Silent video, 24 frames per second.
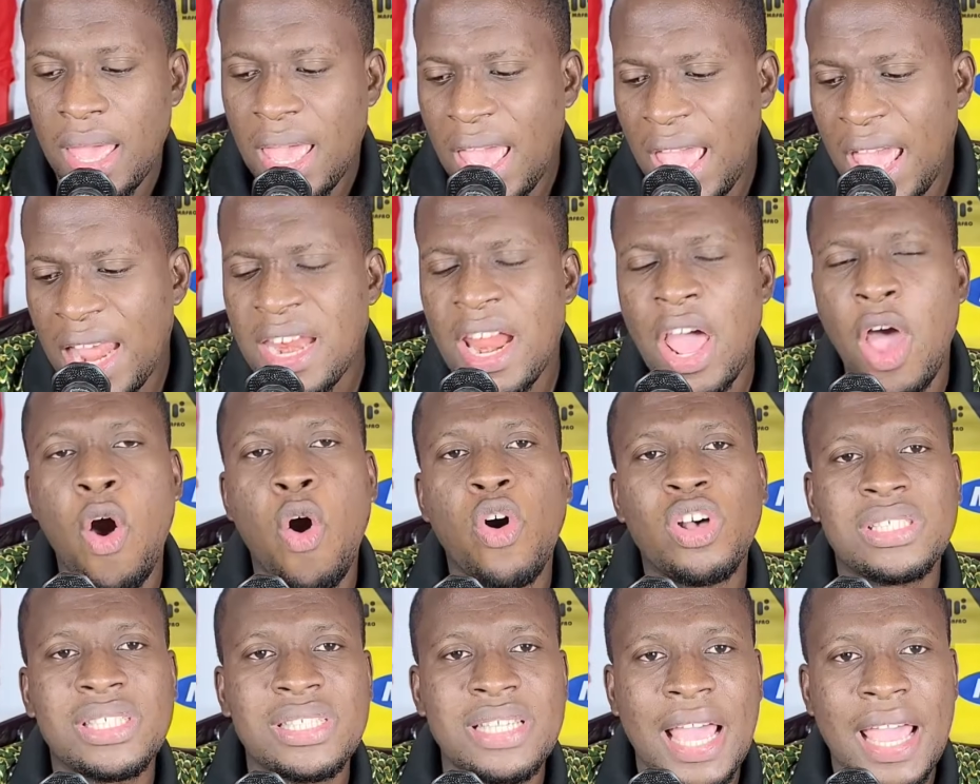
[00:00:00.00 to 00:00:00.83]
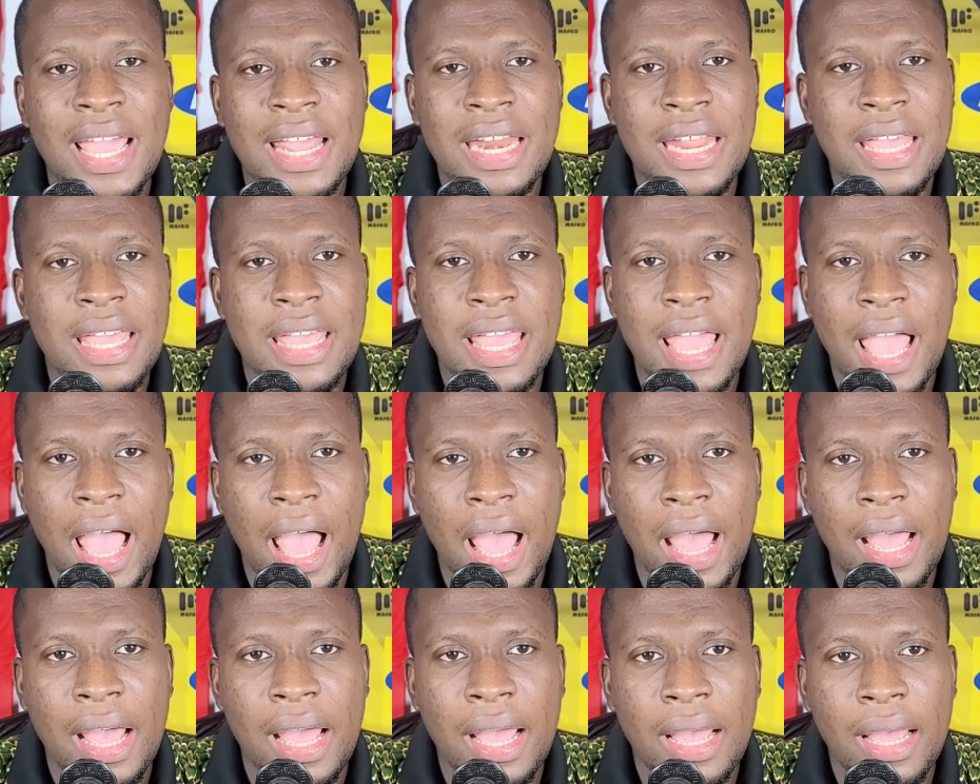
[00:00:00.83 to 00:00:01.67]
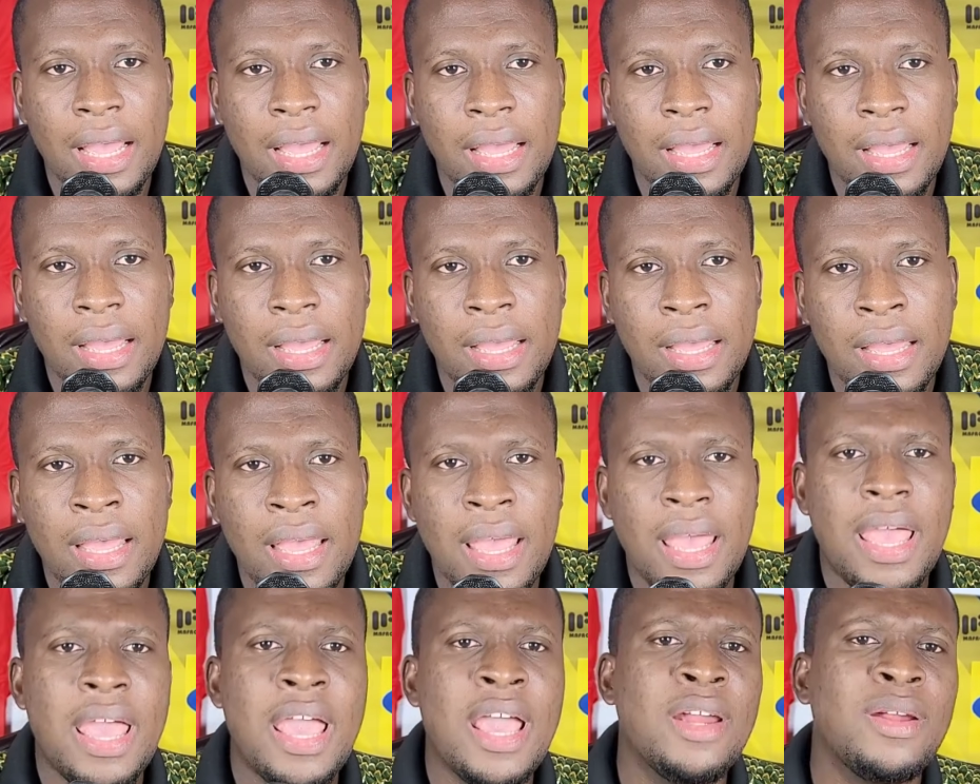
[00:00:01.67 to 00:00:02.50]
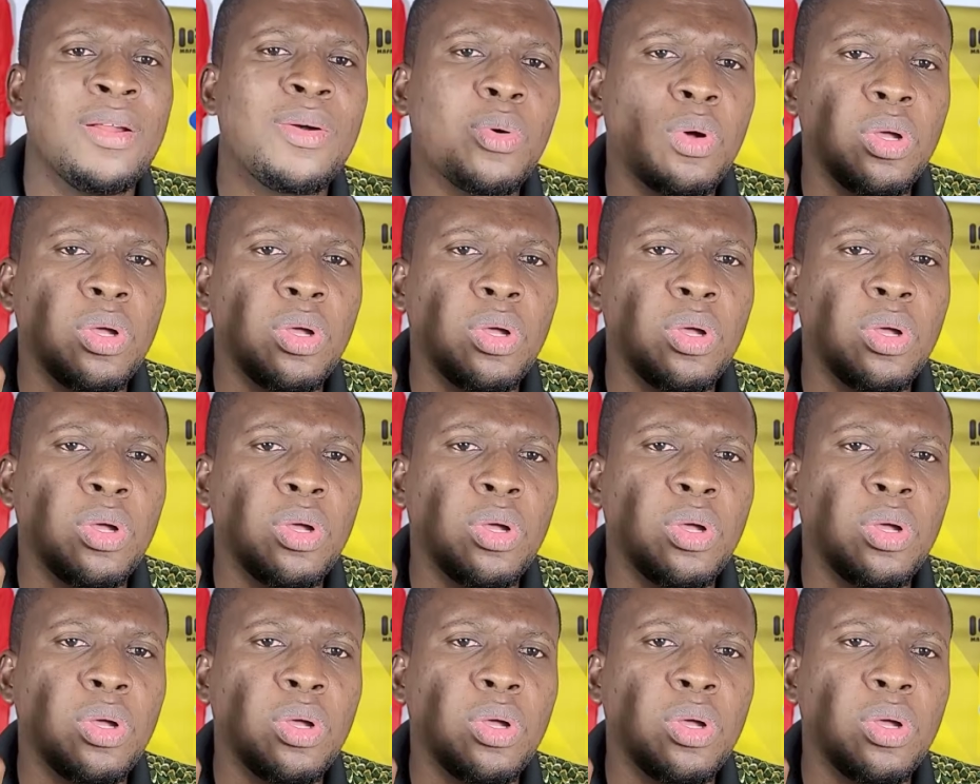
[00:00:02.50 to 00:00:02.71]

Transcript: And na sign ya. And